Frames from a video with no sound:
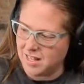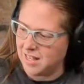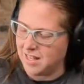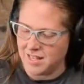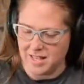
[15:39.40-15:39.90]

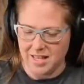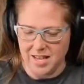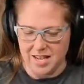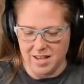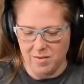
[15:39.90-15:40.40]
And
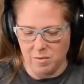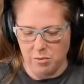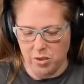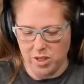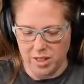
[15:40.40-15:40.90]
then we'll
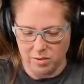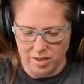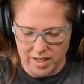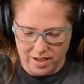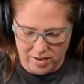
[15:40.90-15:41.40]
push this
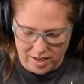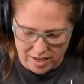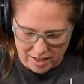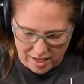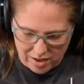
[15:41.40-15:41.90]
one down
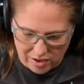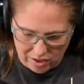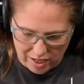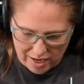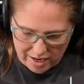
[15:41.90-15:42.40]
on the other
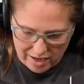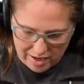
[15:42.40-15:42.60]
side